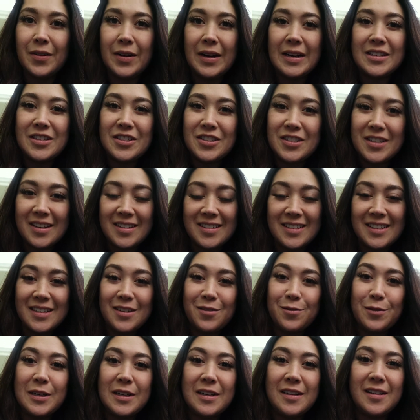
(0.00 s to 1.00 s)
All right, just got to
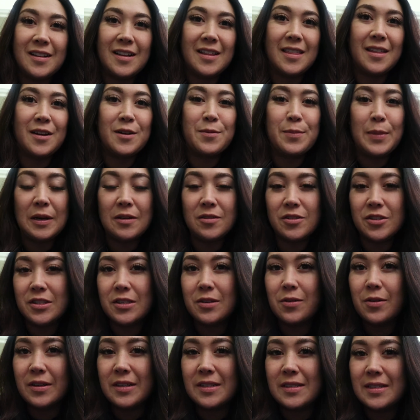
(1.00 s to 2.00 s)
Goodwill. I thought about
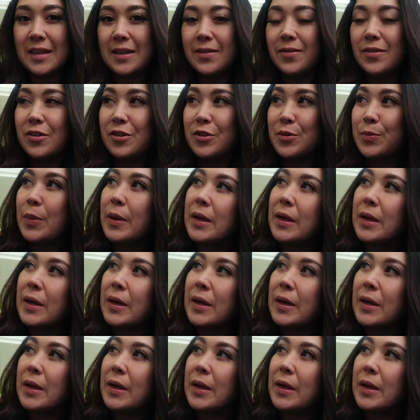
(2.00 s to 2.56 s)
just going to Savers,